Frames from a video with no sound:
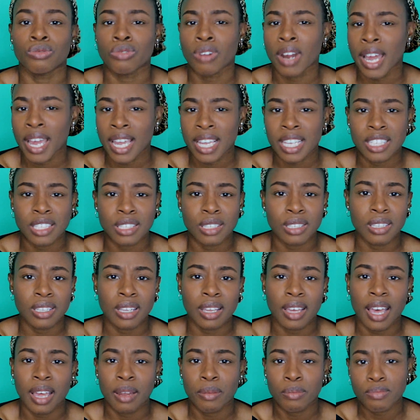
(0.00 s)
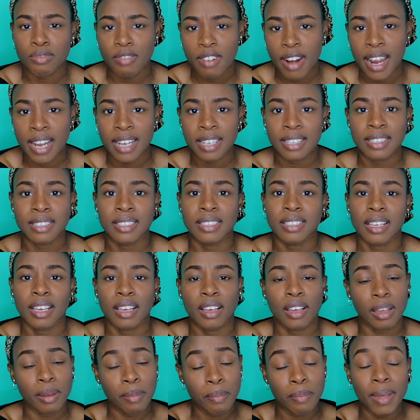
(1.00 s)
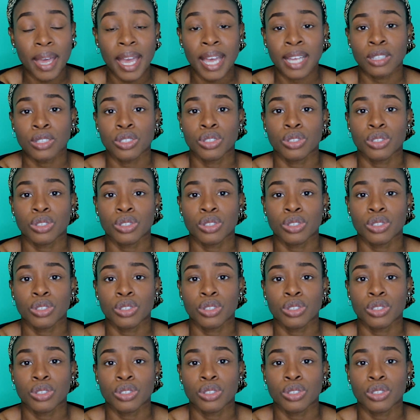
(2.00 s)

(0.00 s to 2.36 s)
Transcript: rice and breads, compared